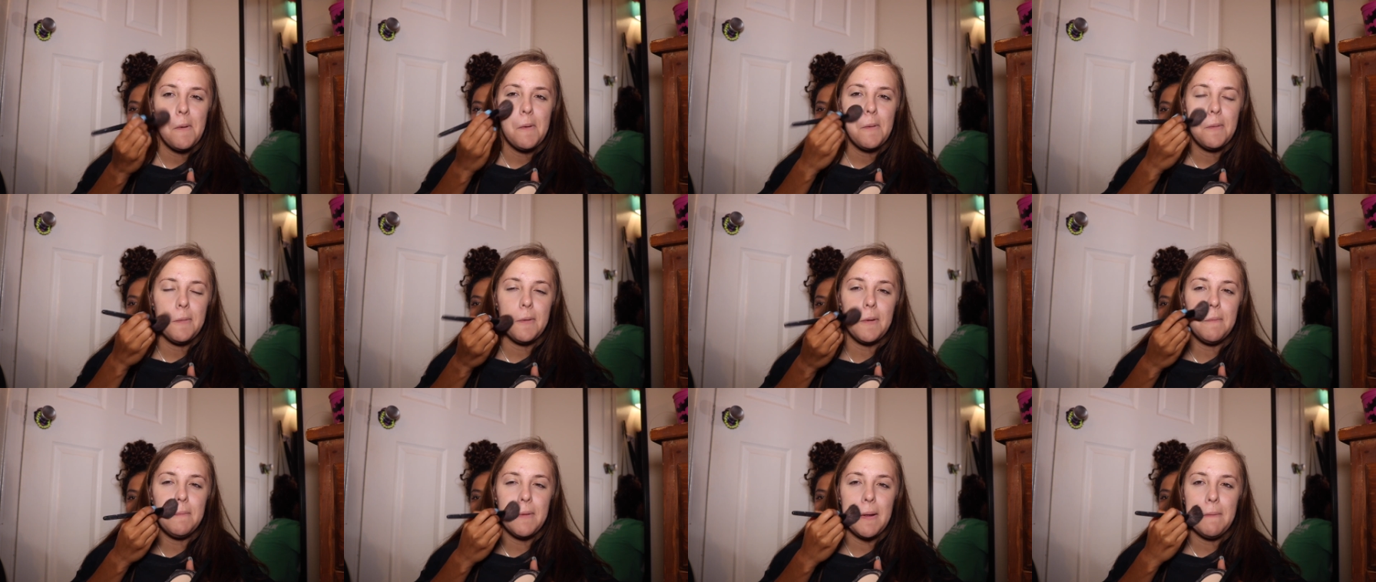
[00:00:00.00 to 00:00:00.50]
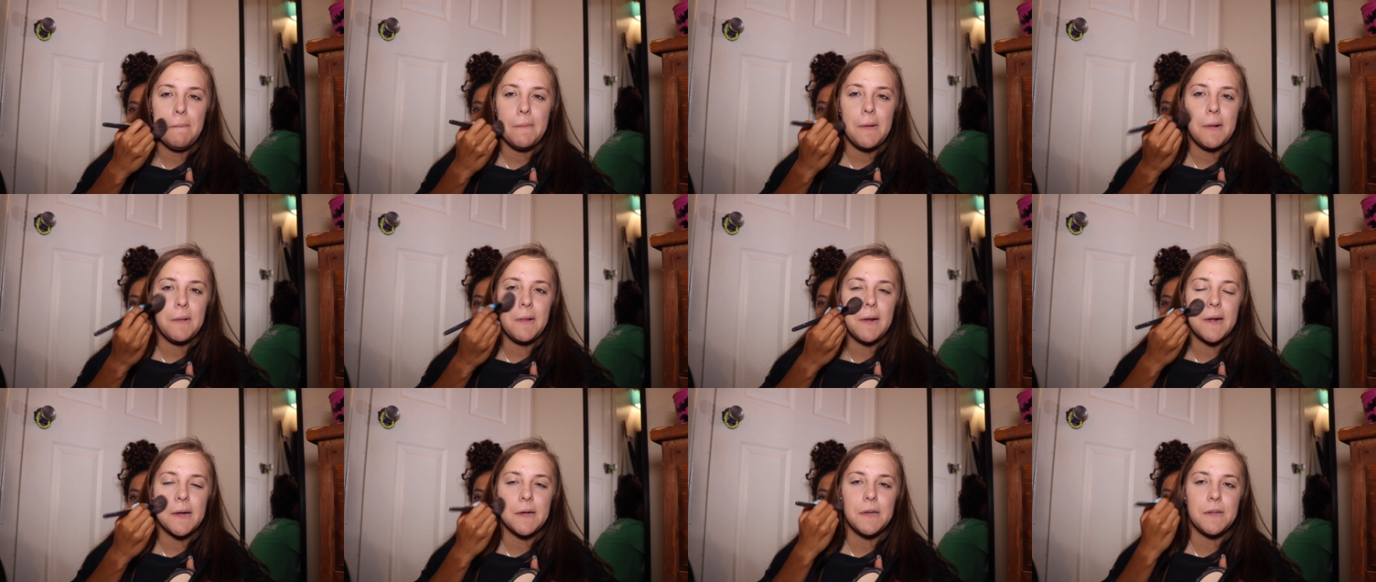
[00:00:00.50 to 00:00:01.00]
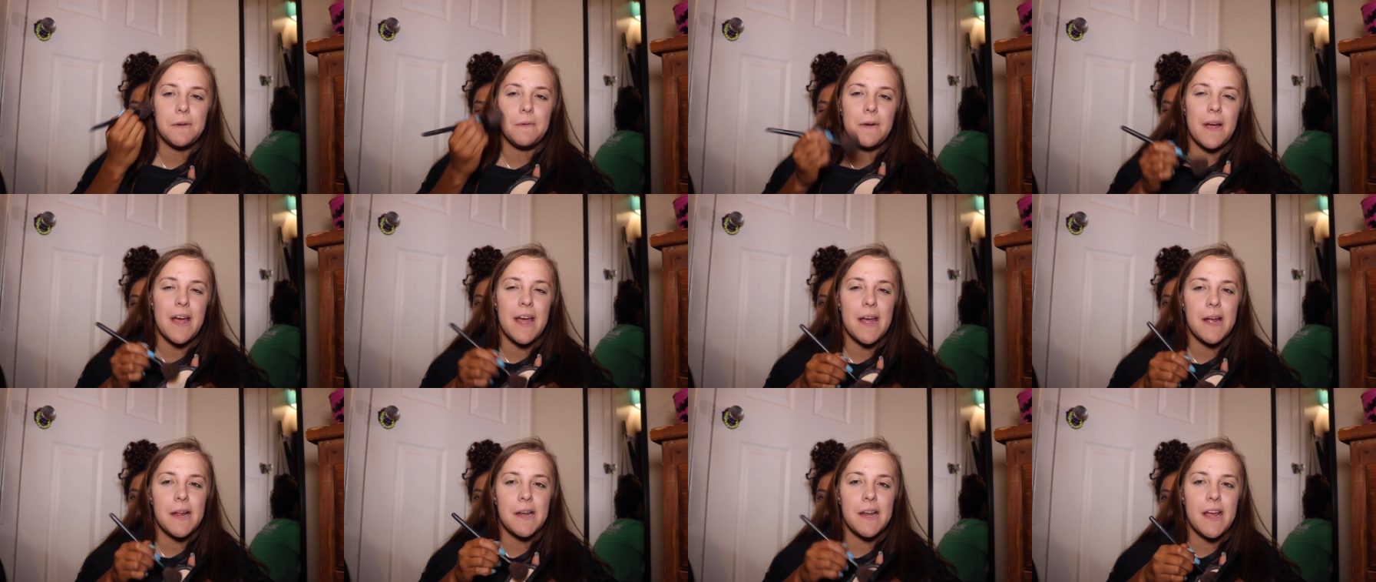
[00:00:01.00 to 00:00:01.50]
Sometimes I like to
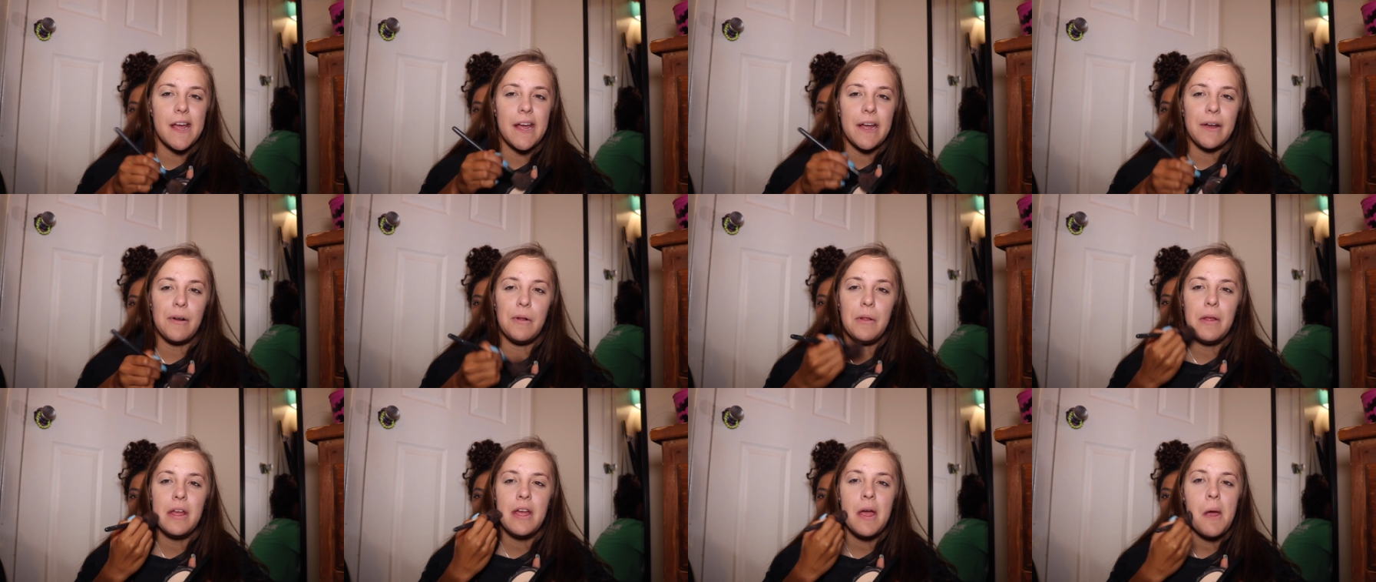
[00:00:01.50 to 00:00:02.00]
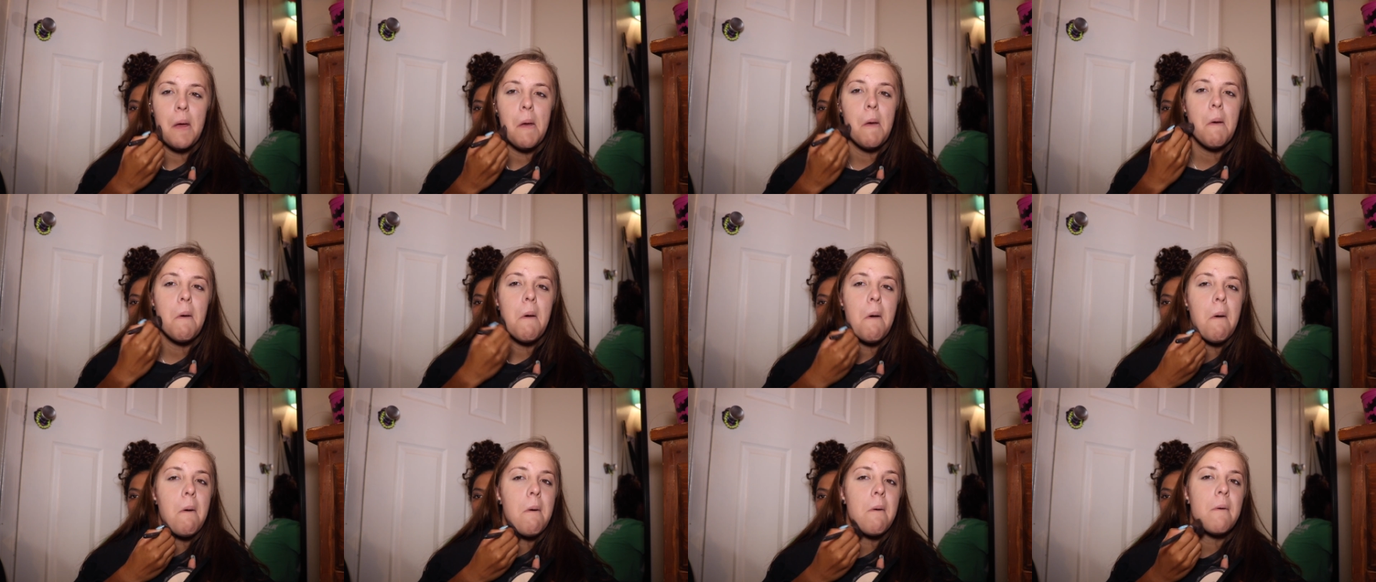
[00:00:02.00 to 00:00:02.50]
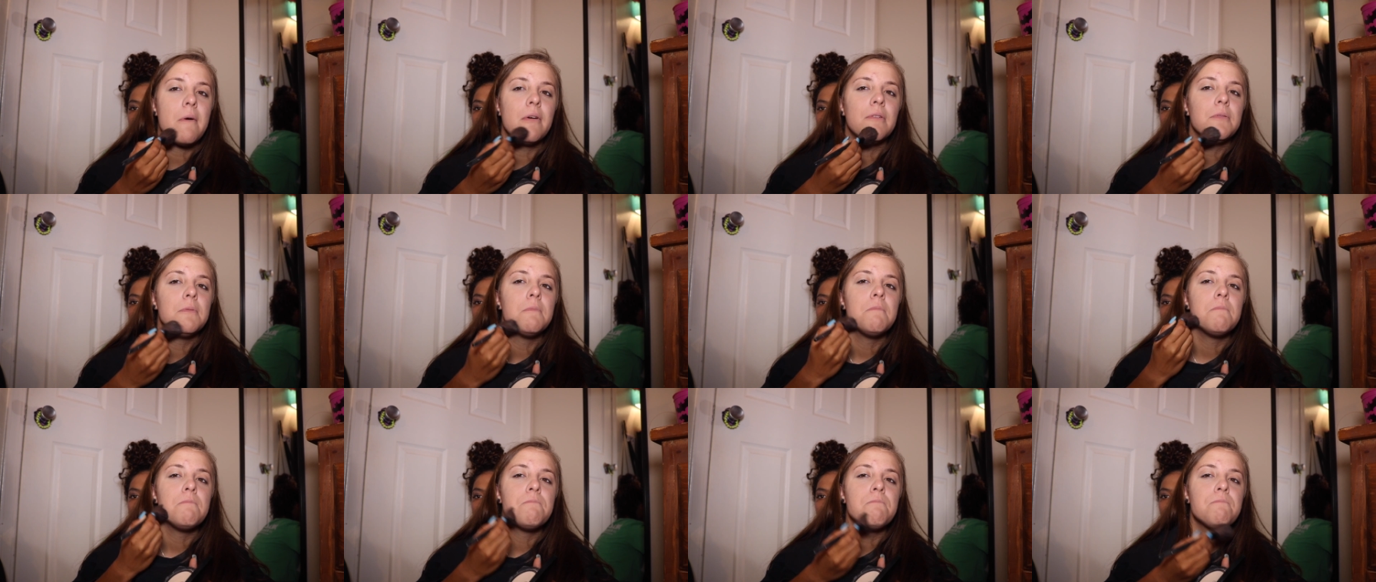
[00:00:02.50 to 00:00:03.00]
inhale it.
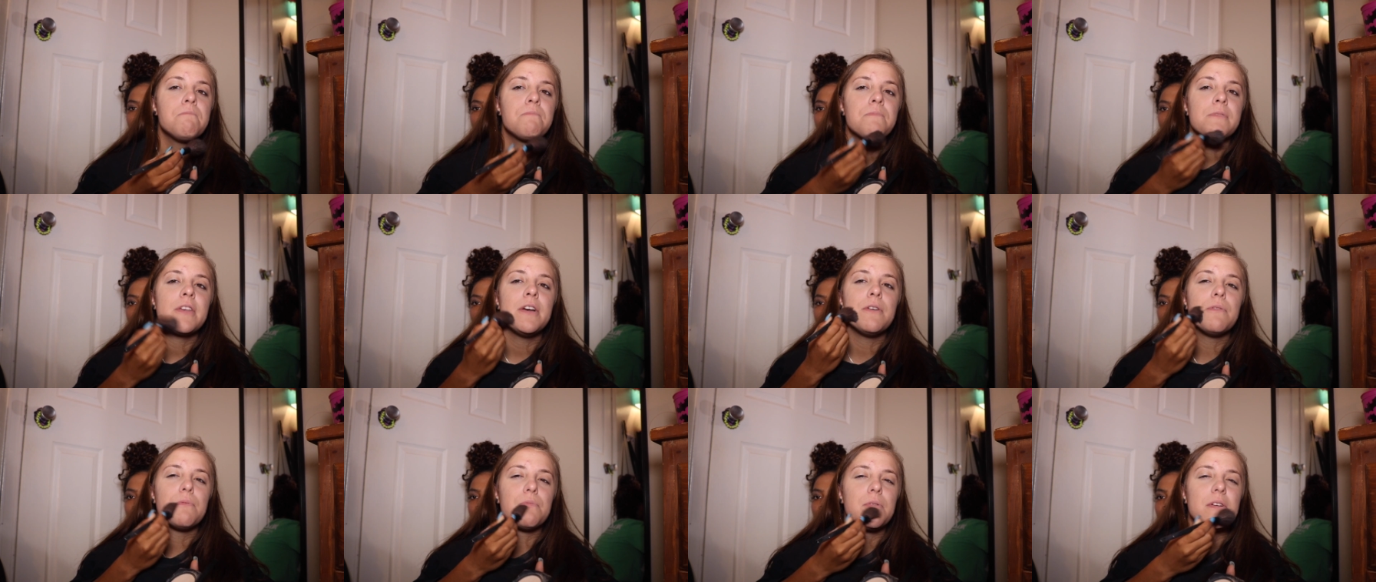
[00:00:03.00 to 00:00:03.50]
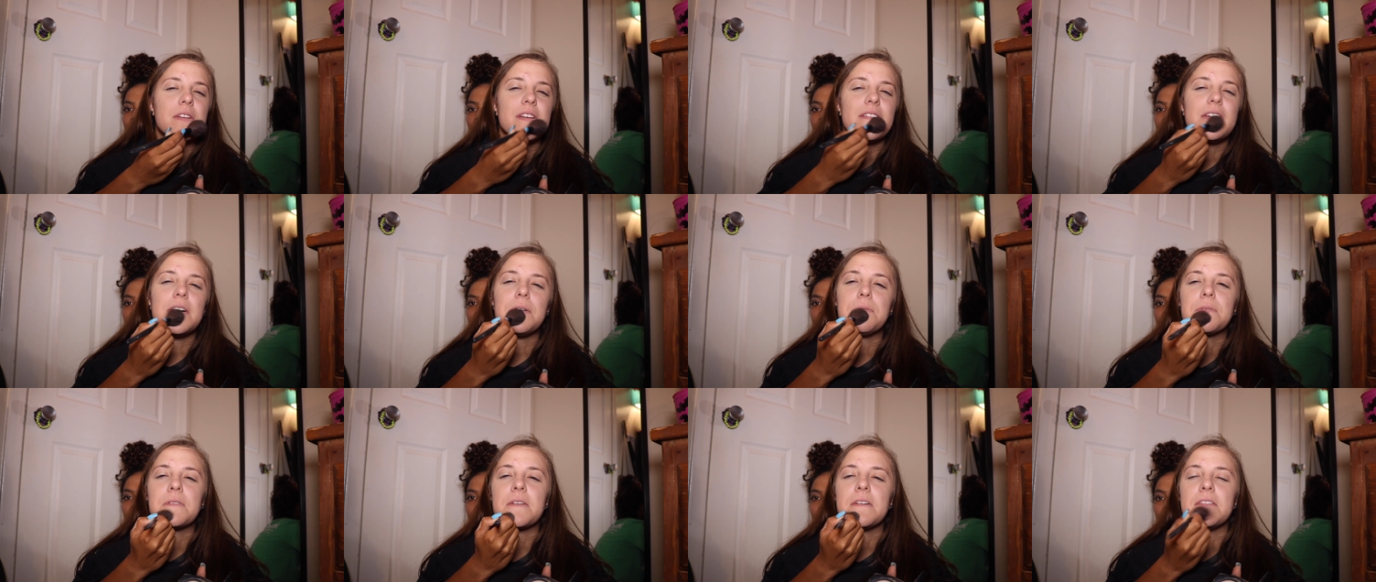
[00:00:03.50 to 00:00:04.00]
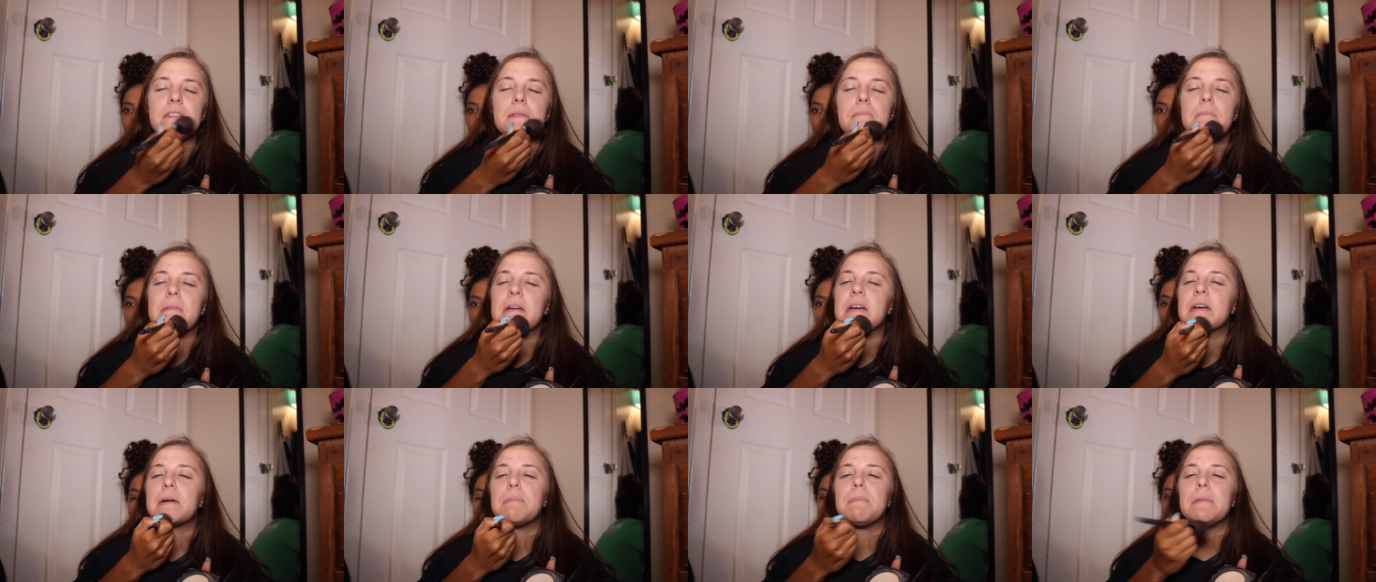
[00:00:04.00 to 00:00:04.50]
It really helps get the
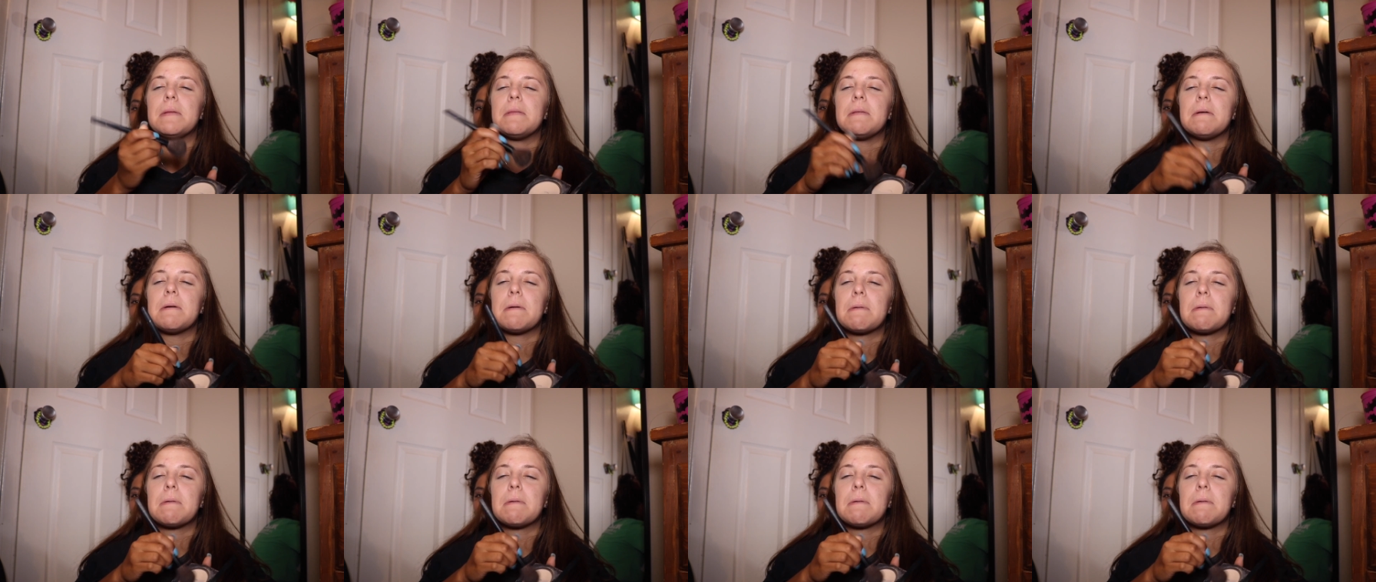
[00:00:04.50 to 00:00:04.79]
makeup in